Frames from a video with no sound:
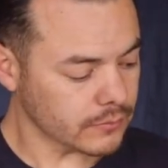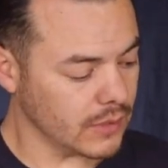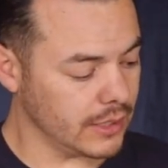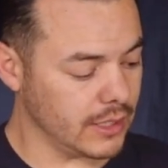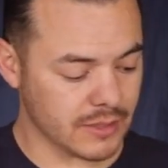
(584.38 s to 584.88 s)

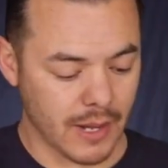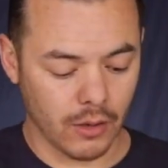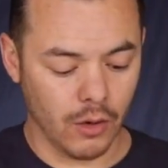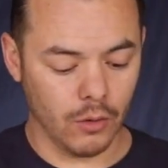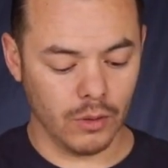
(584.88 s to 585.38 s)
it doesn't matter.
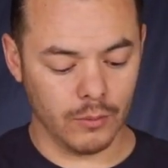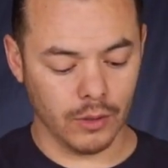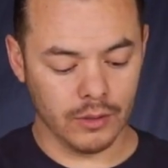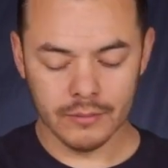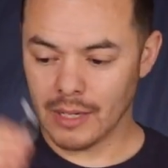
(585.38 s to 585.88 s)
Oh, one
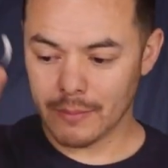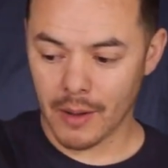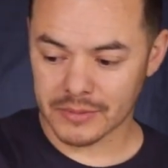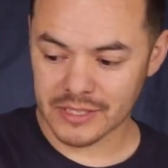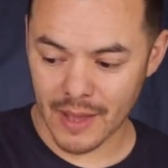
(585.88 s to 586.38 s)
more, my
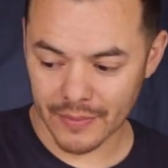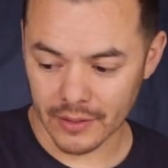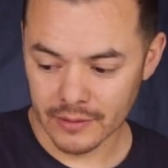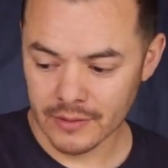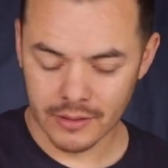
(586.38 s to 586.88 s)
mom,
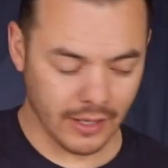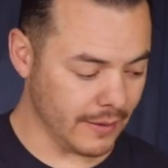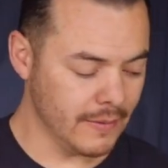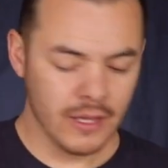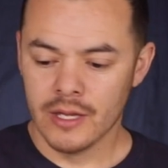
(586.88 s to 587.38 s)
Samantha.
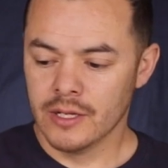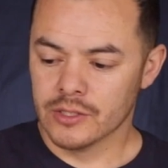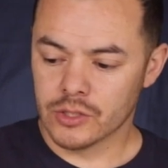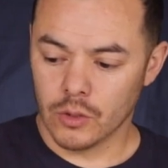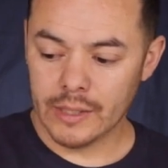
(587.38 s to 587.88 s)
Okay,
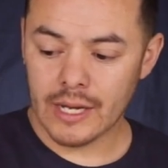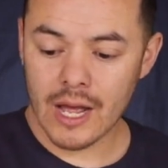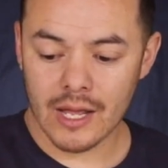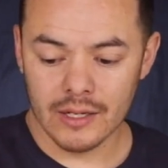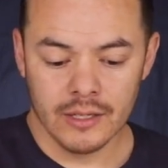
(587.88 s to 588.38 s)
so we
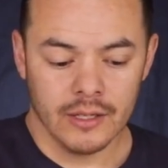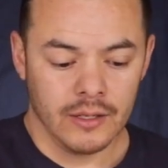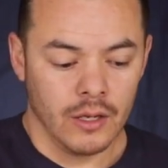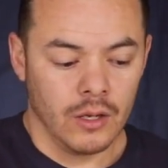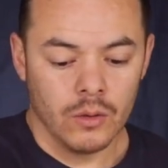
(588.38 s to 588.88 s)
got
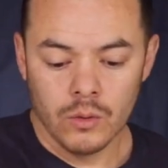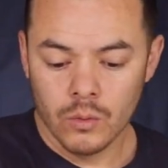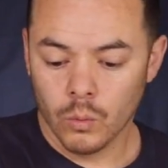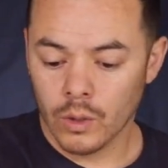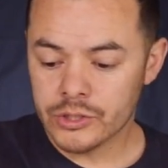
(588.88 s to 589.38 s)

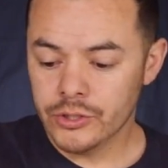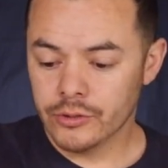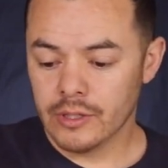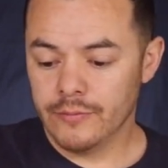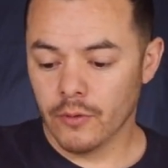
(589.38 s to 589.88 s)
1, 2,
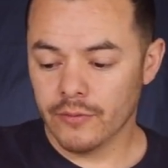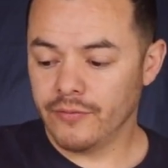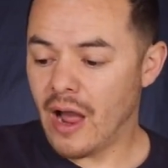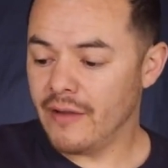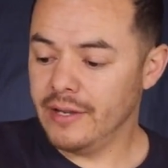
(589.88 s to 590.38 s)
3, 4,
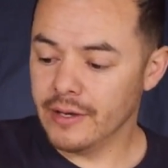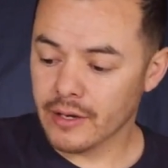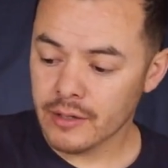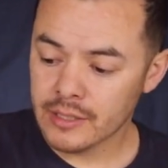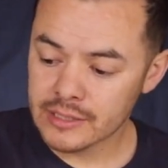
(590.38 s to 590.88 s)
5
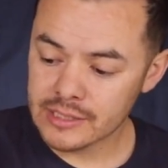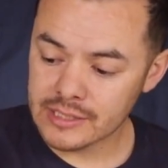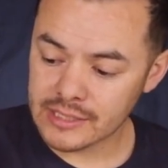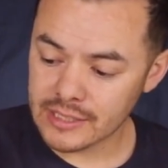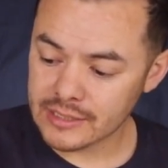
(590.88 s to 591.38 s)
here,
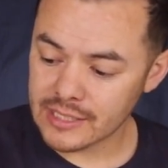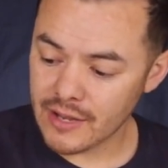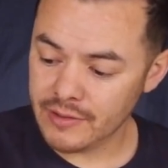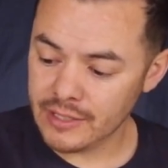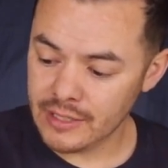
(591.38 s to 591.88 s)
6,
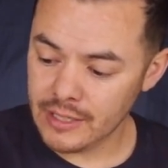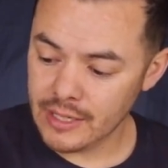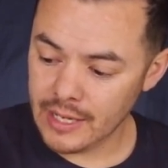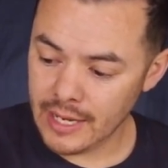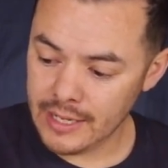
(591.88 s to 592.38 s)
7,
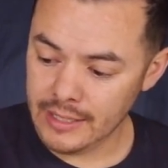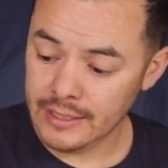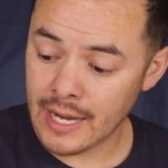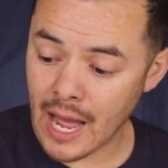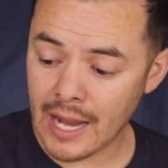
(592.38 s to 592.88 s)
8,
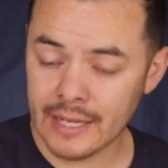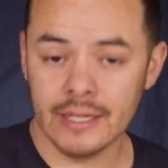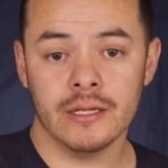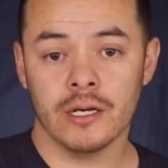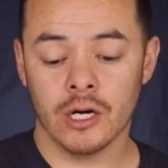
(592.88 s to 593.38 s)

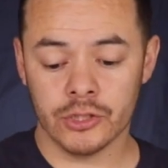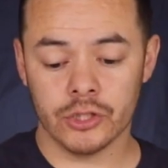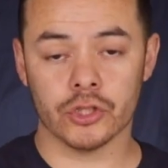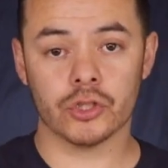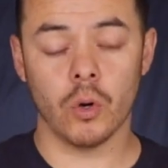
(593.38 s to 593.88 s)
9
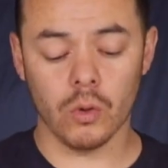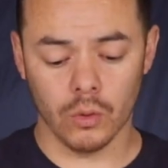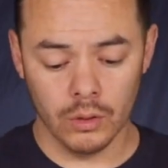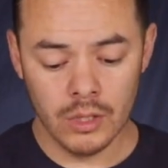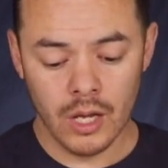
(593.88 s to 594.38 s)
hunters
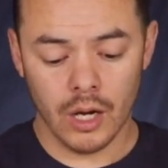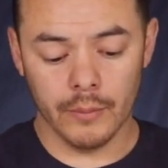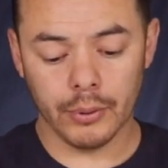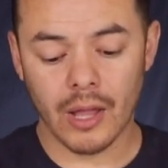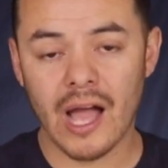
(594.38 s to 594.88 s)
total
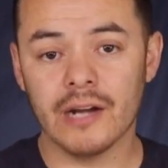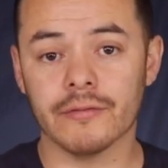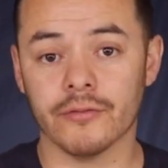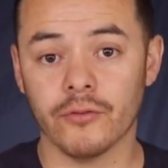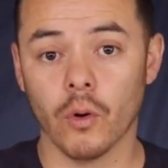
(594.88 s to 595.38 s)
applied for